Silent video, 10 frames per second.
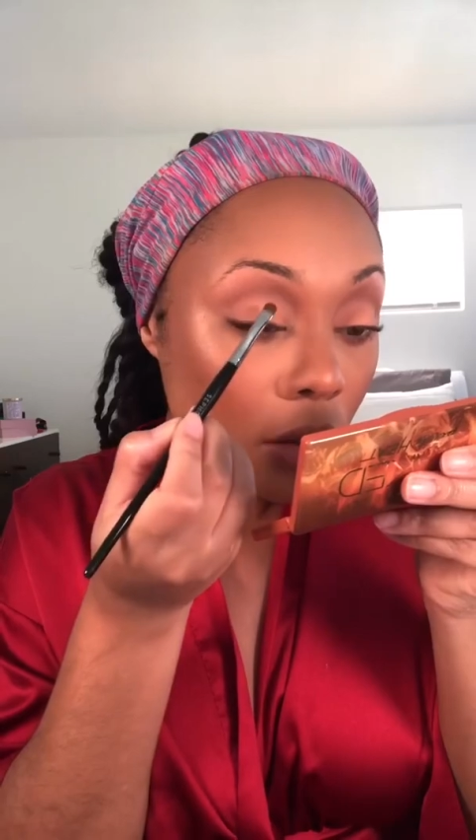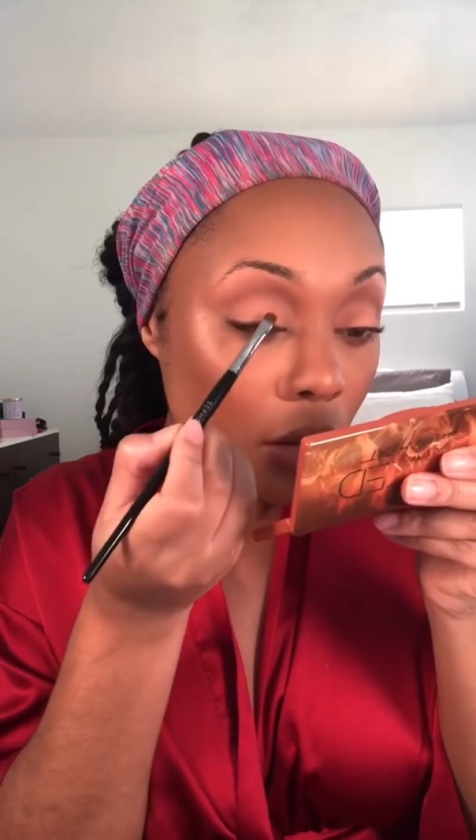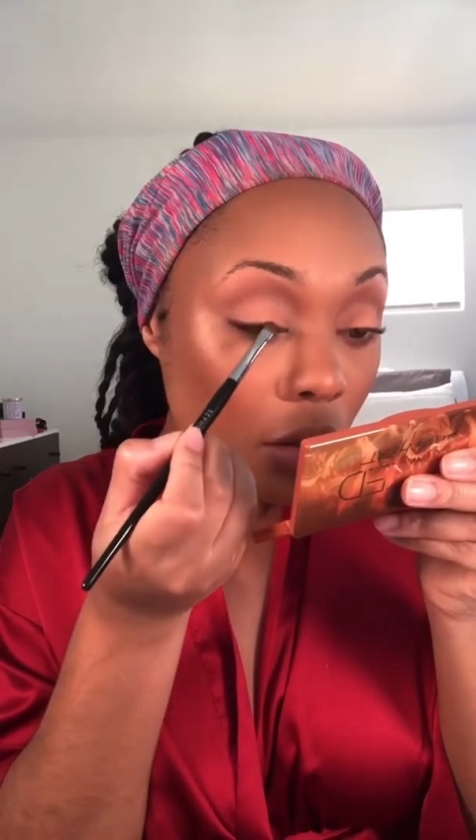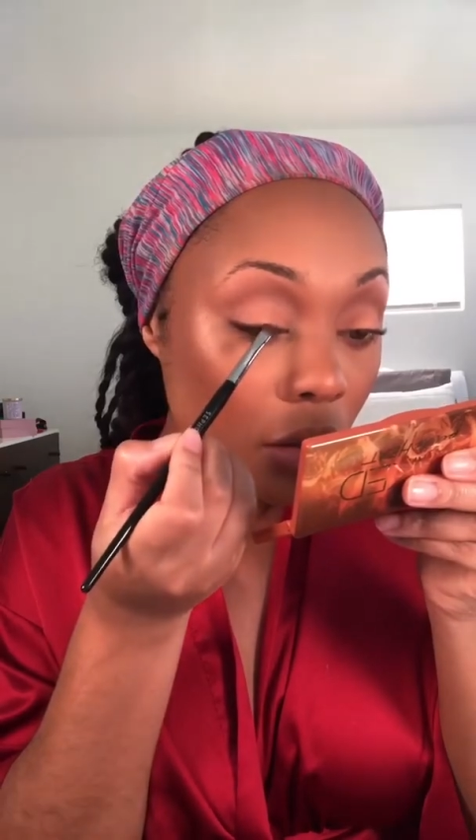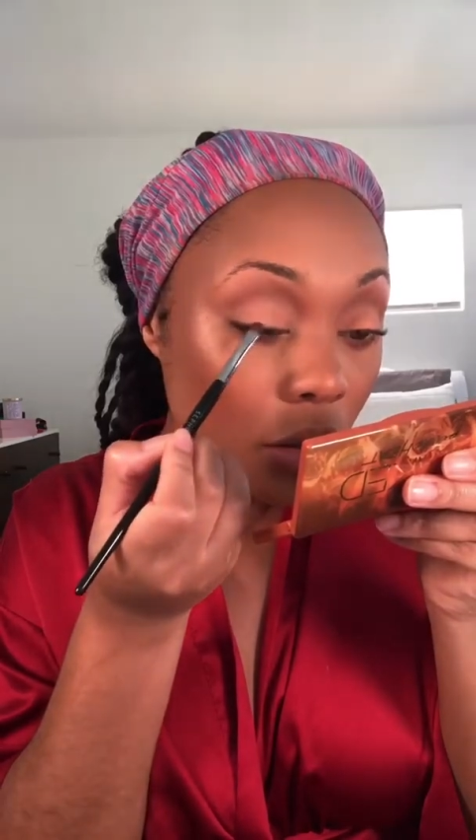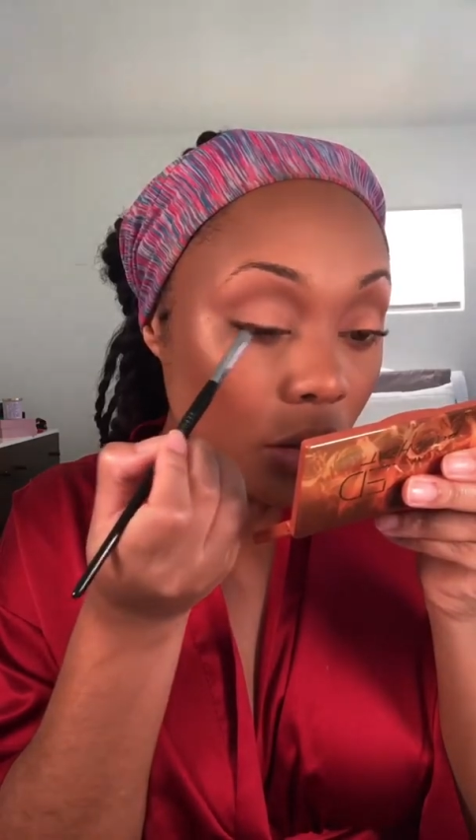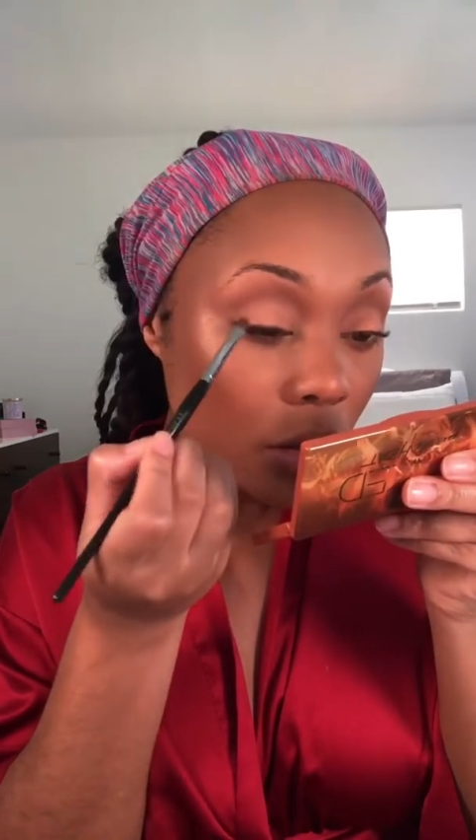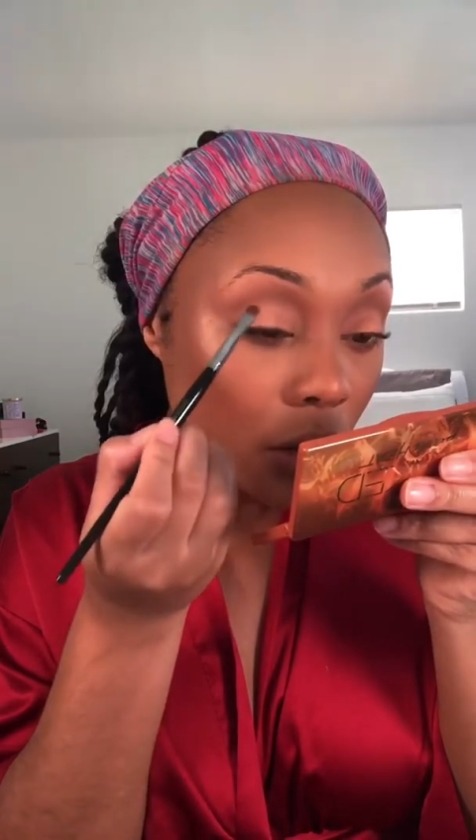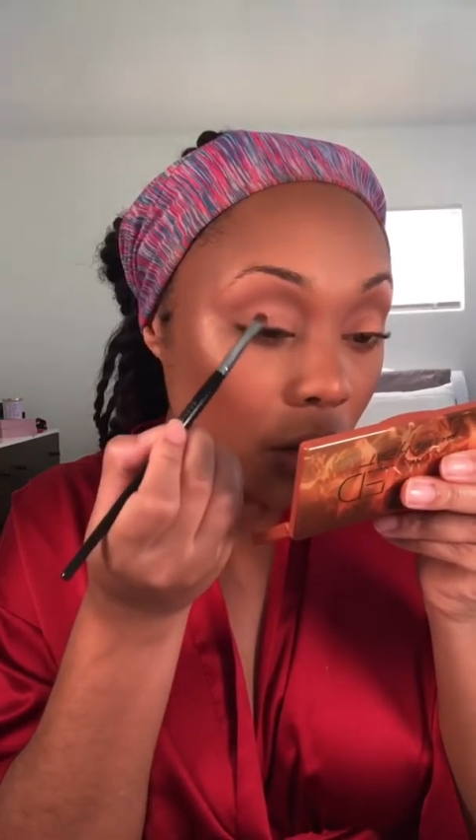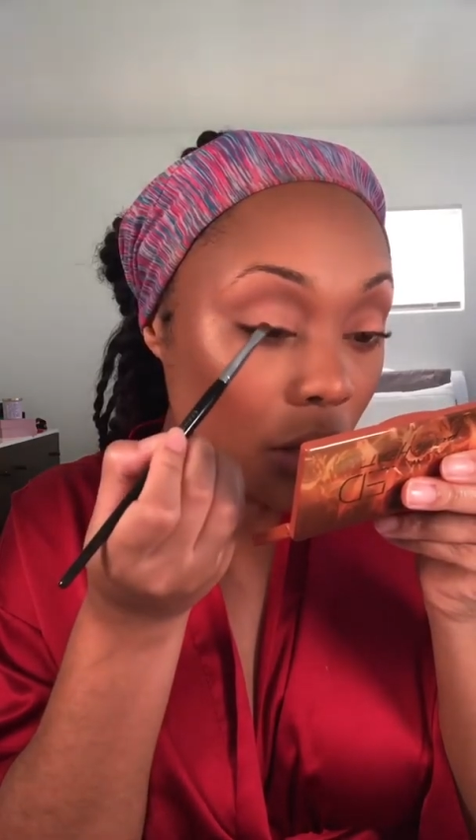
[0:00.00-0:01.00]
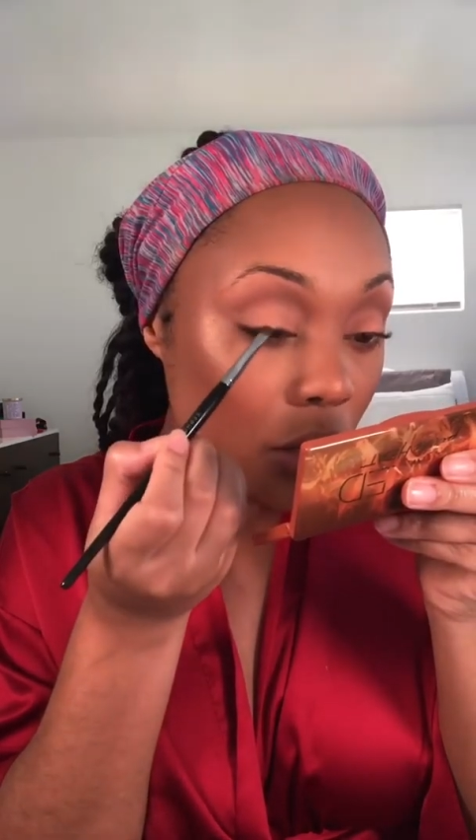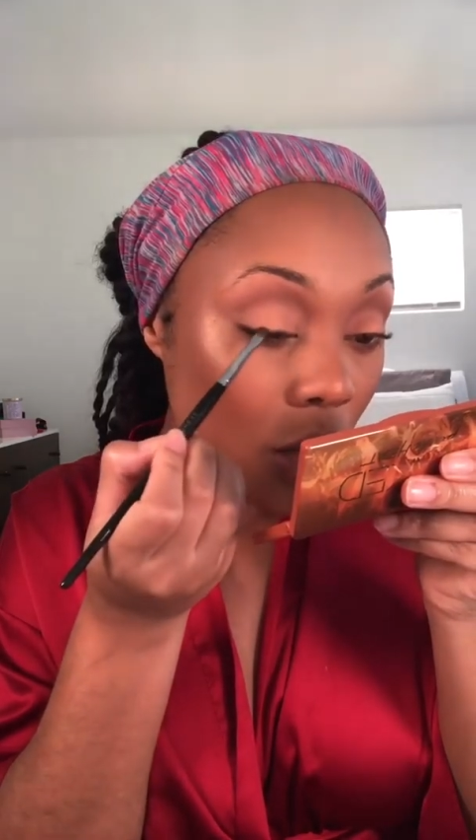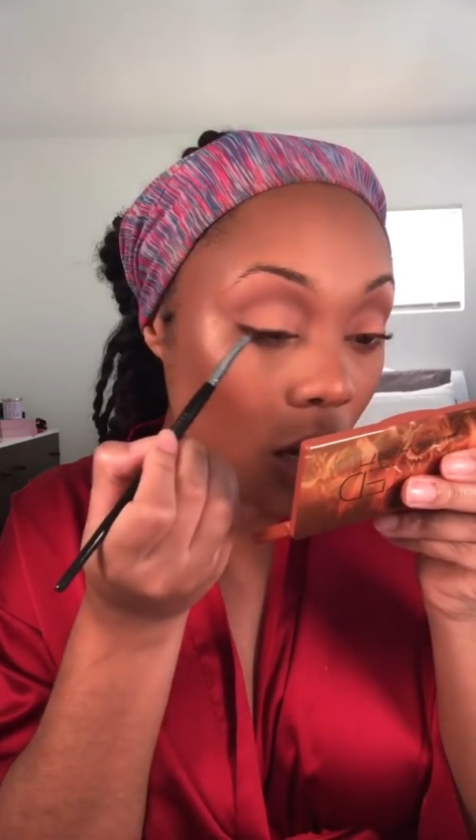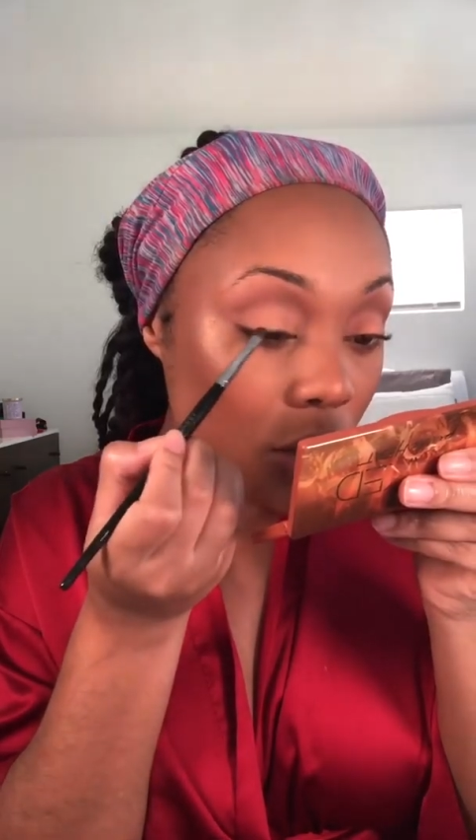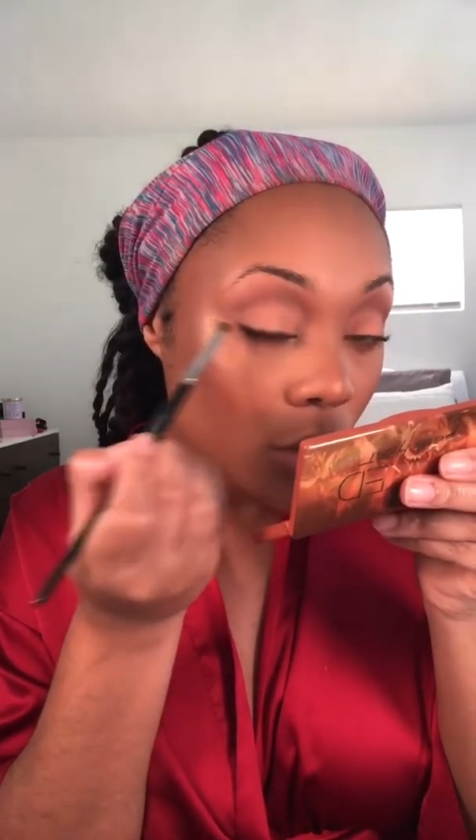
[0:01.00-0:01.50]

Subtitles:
it'll help to blend in better.